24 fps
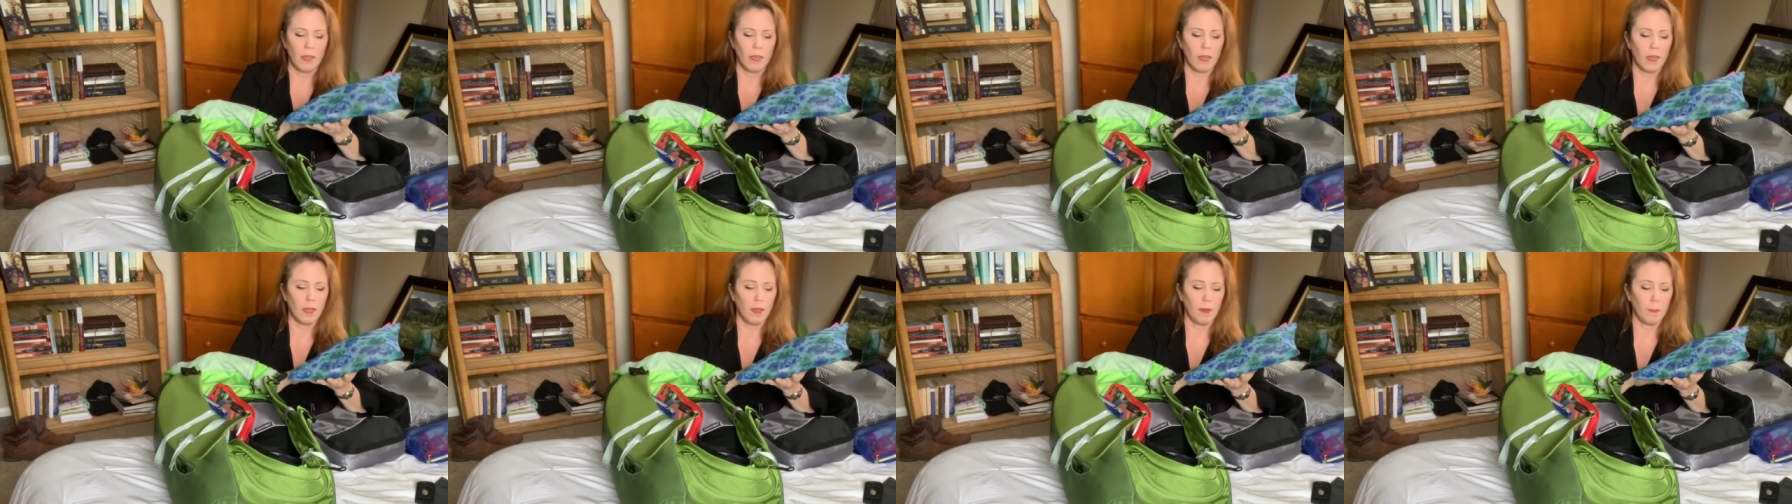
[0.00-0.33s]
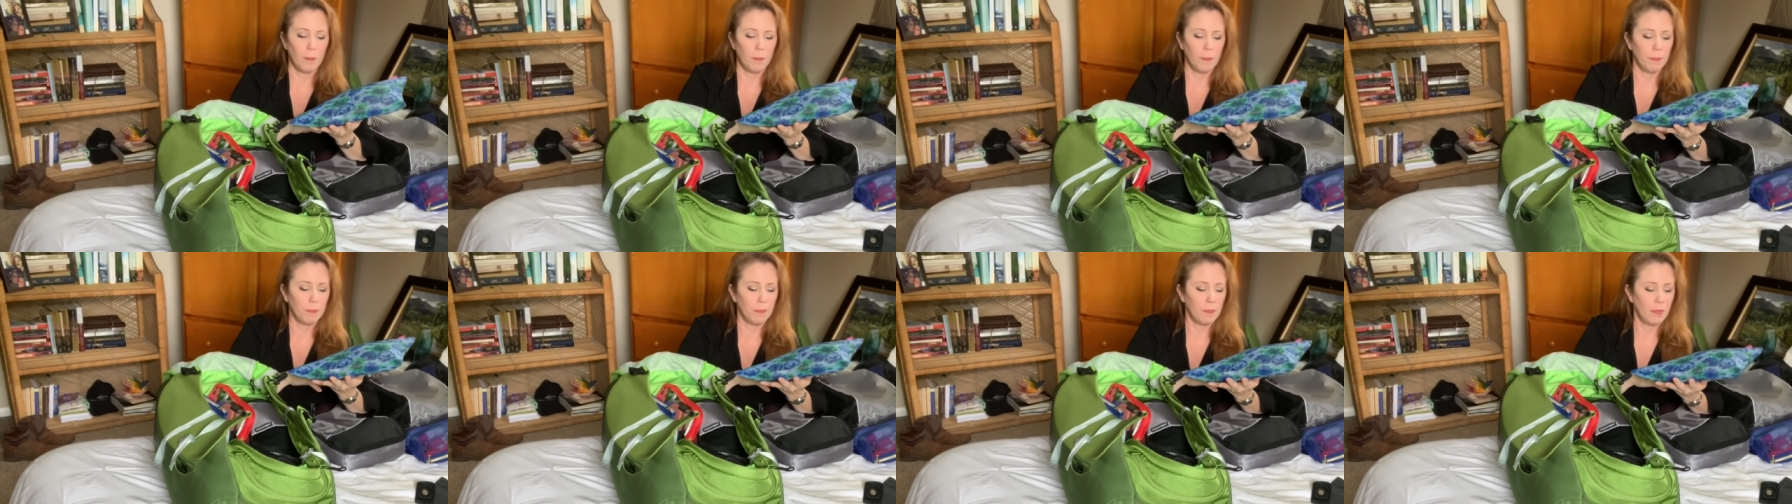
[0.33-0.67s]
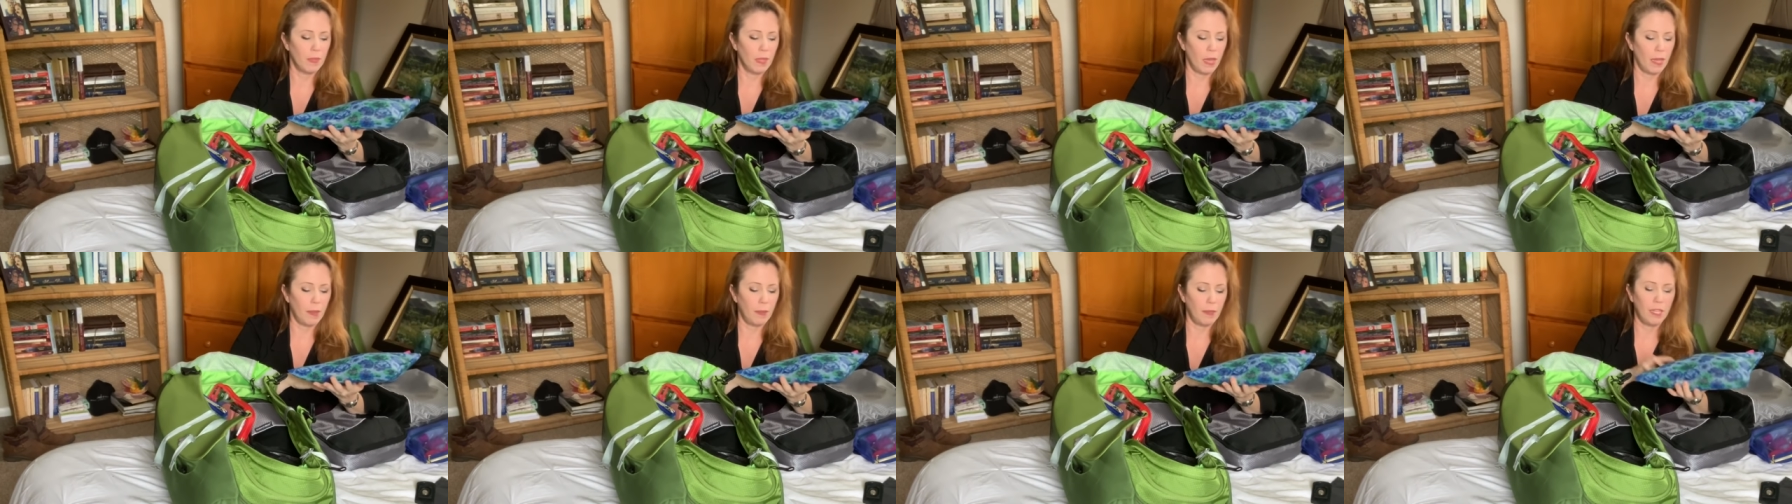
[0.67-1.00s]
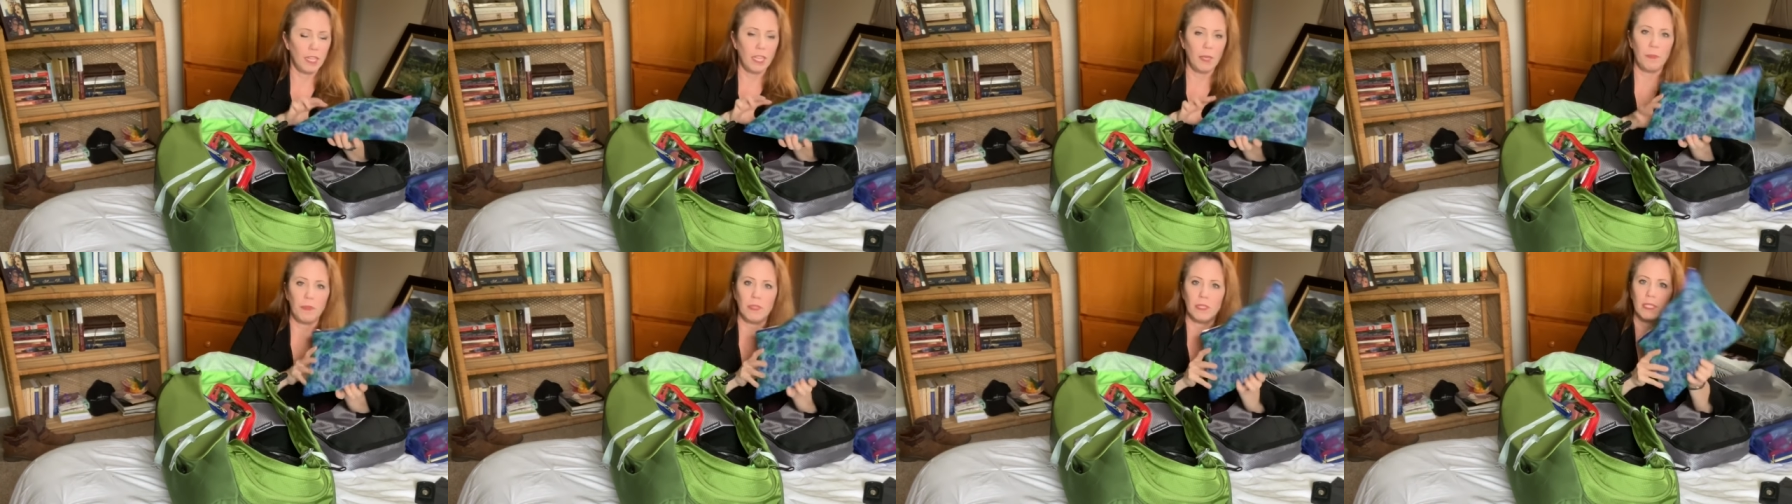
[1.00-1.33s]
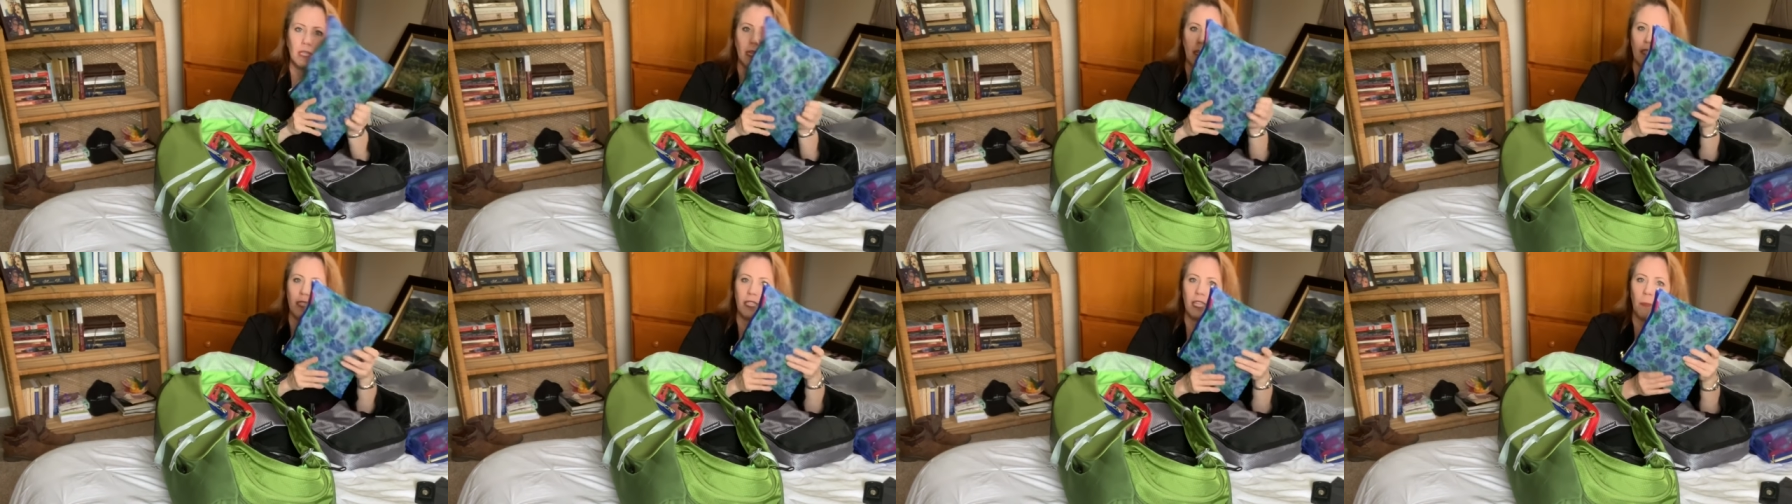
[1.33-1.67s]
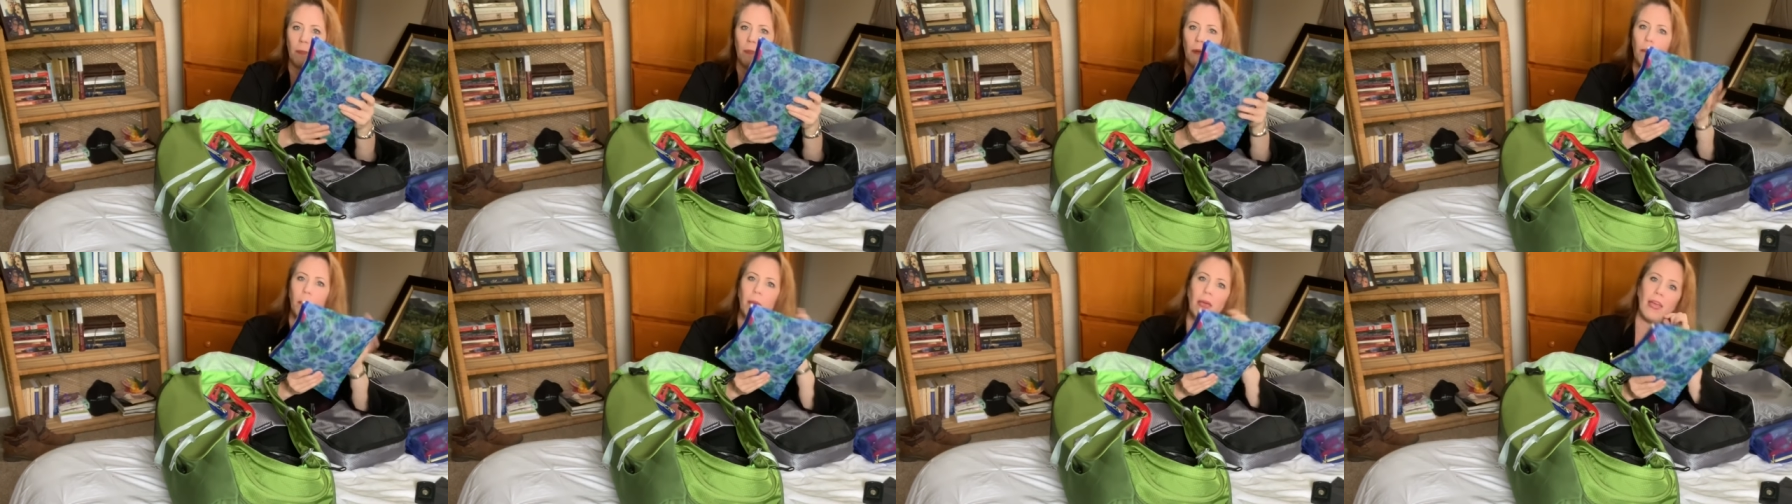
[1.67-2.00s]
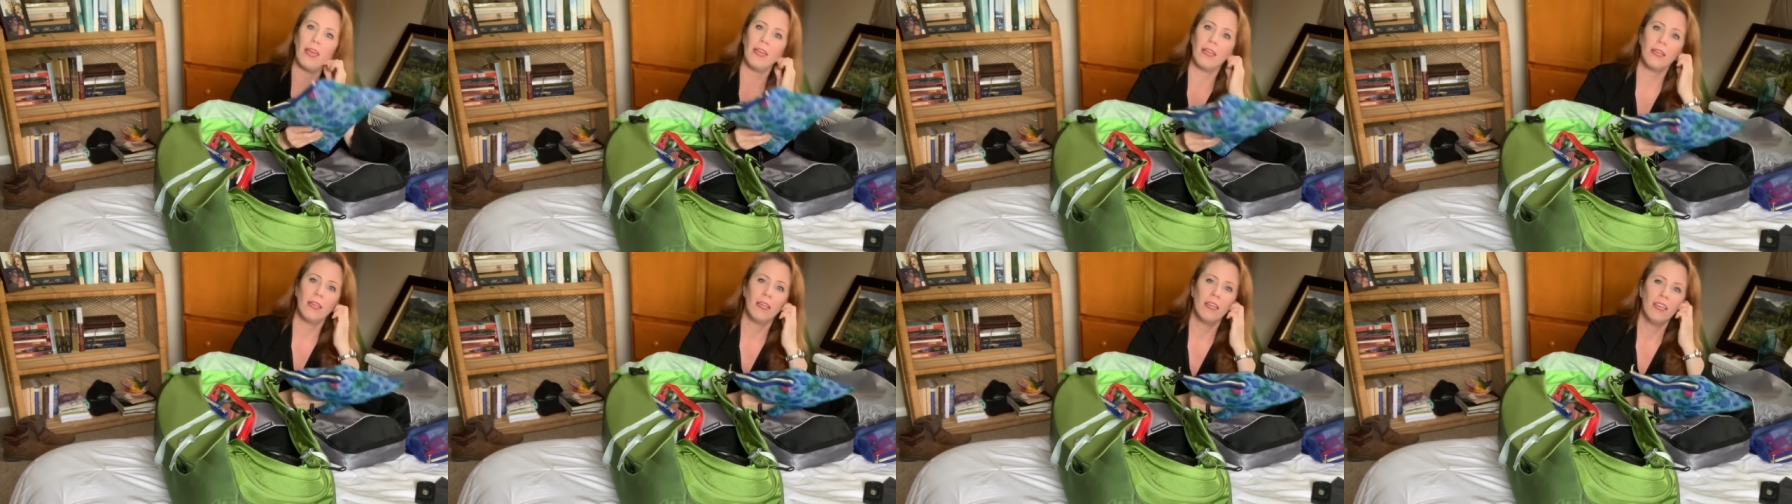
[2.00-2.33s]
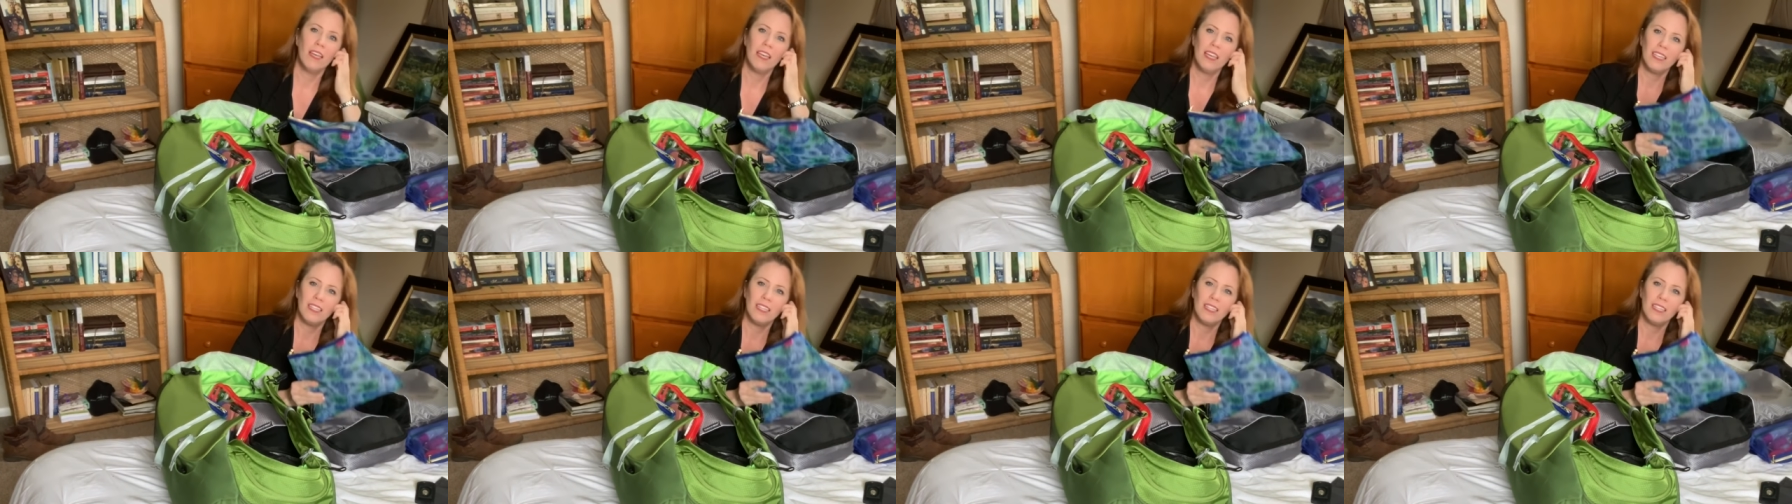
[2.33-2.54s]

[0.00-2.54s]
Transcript: Um, I keep these in a separate bag.